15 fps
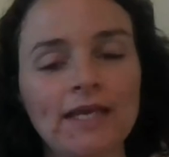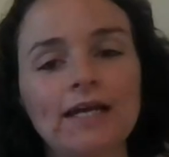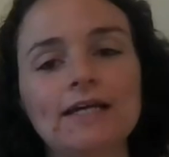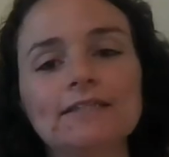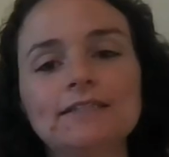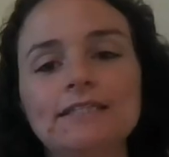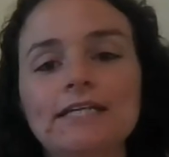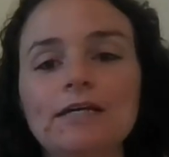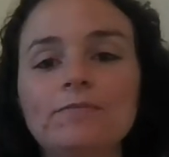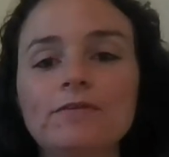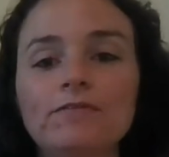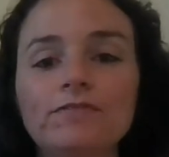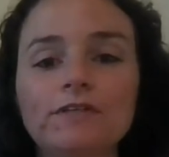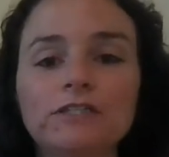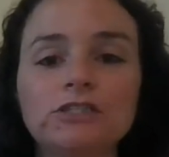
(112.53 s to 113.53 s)
And to keep
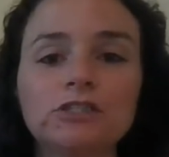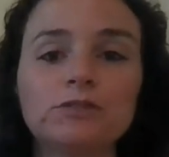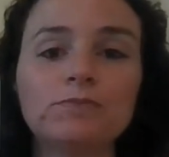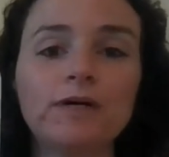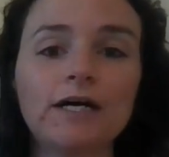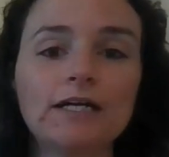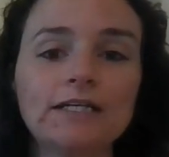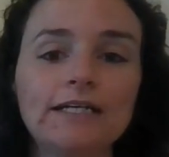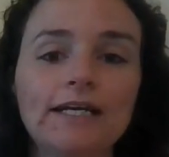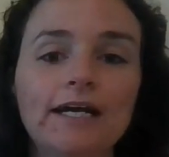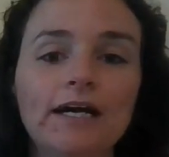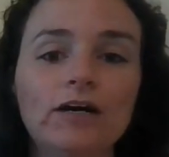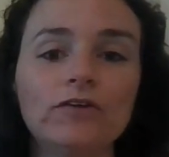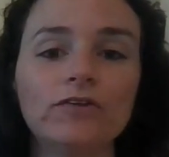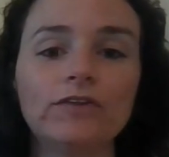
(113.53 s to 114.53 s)
the fish's body
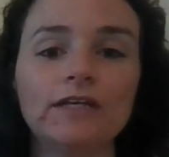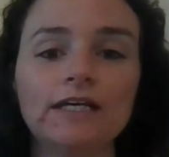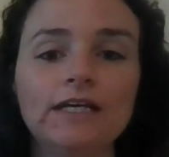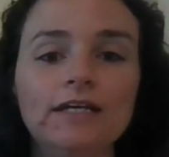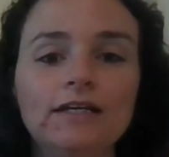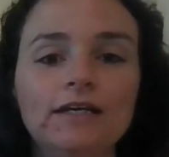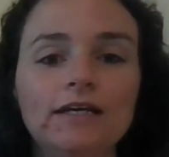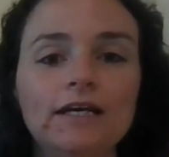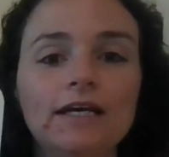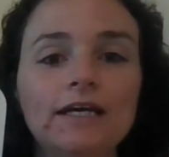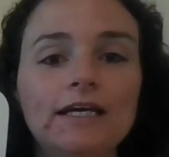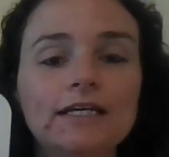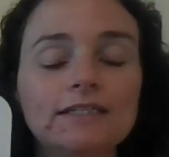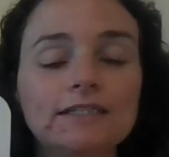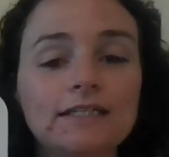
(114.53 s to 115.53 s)
healthy,
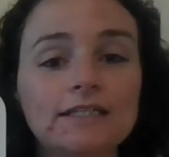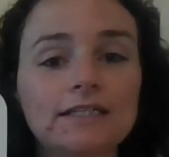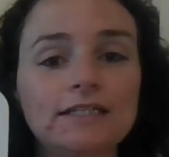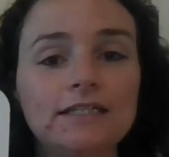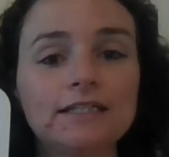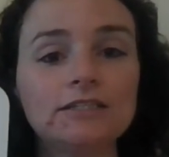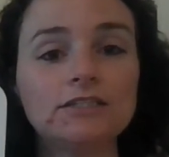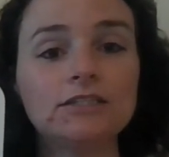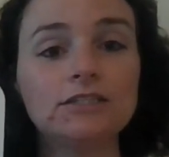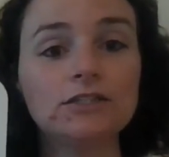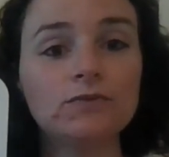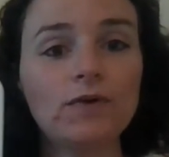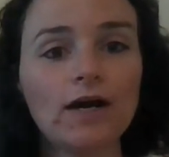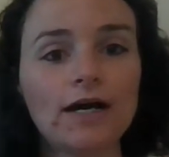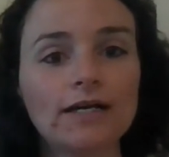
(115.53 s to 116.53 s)
he's going to need to do
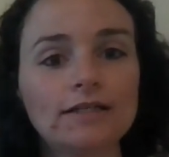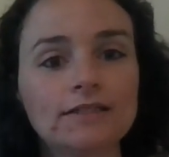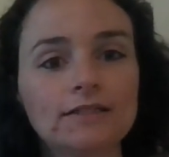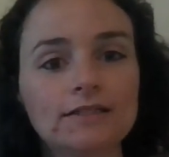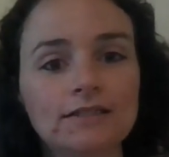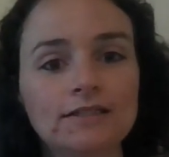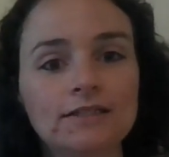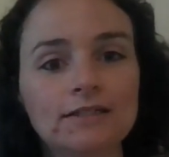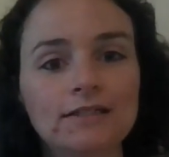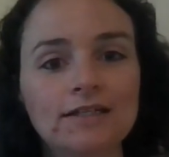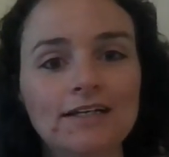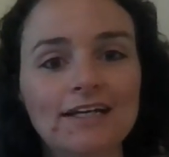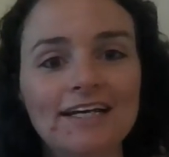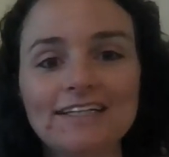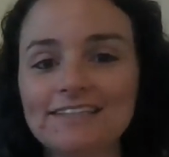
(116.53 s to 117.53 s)
what?
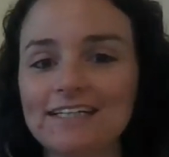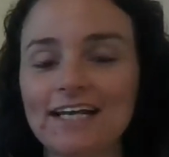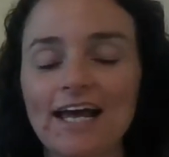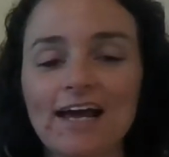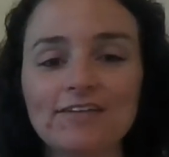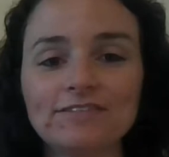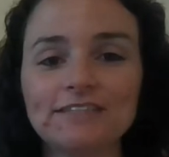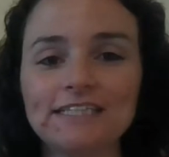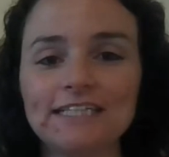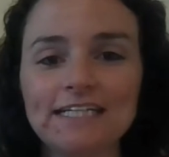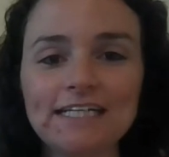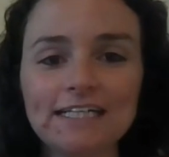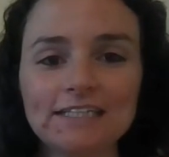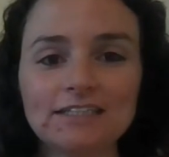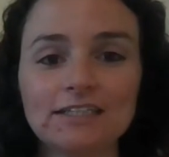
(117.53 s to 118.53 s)
He's going to have to
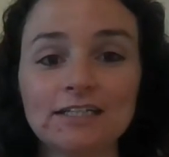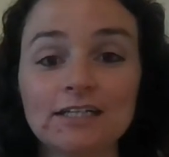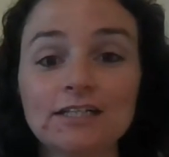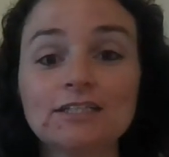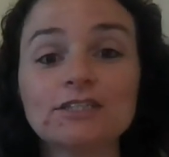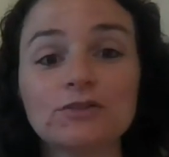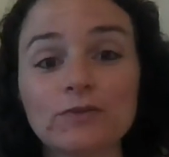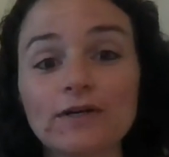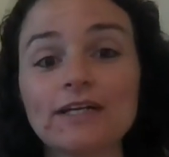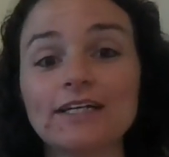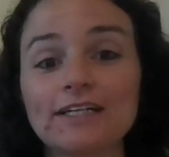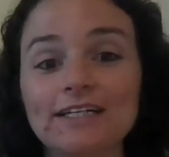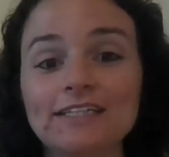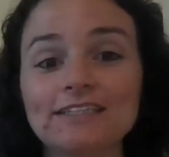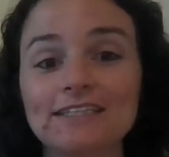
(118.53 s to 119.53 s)
eat. So we're going
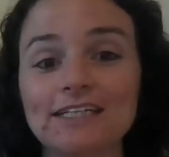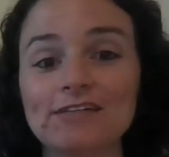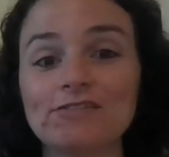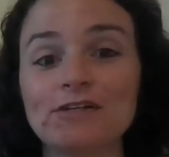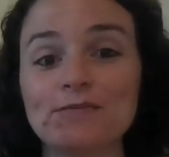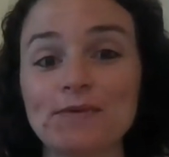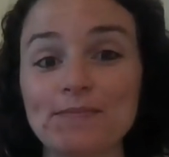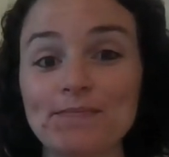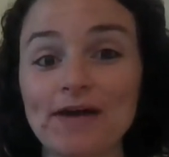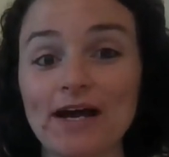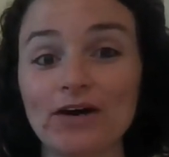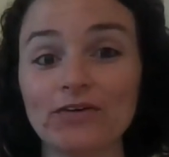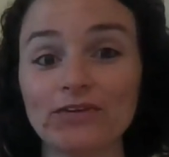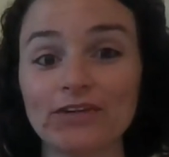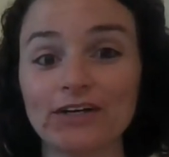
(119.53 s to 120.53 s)
to need to give him a
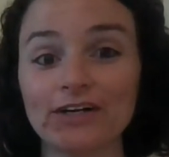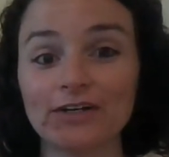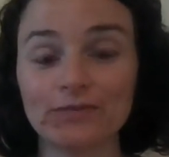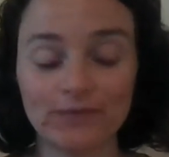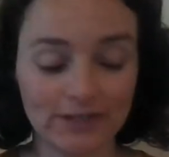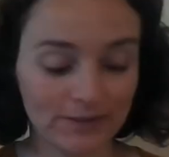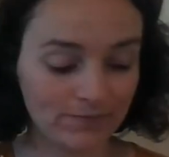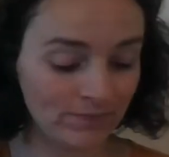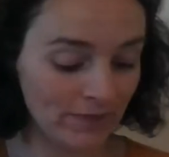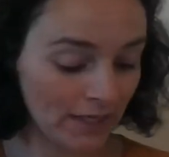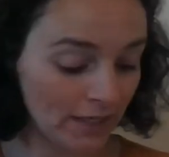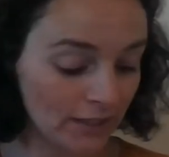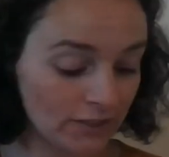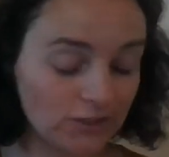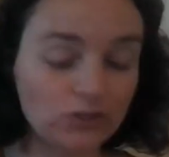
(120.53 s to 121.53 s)
mouth, aren't we?
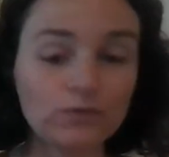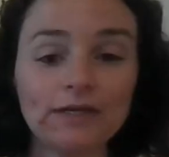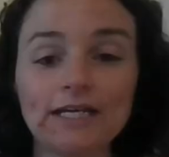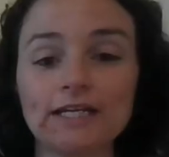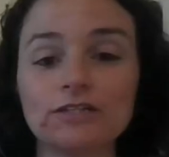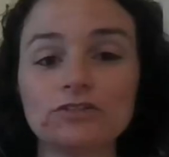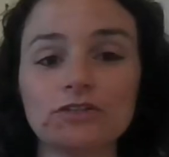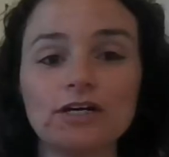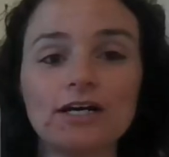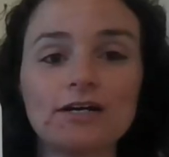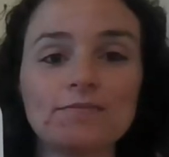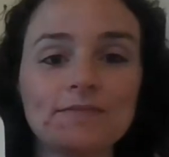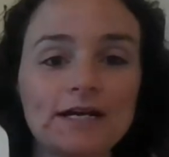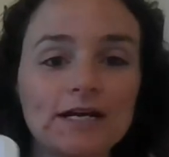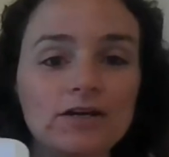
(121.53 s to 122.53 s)
So we can draw
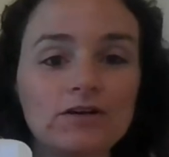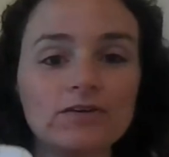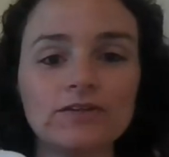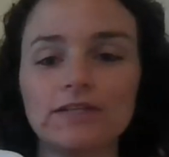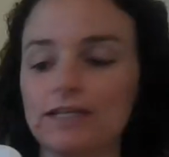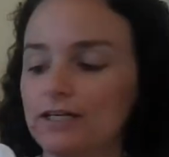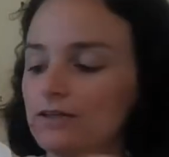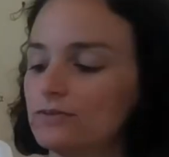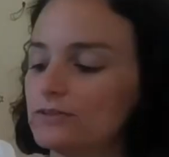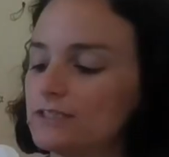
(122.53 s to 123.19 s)
our mouth. We'll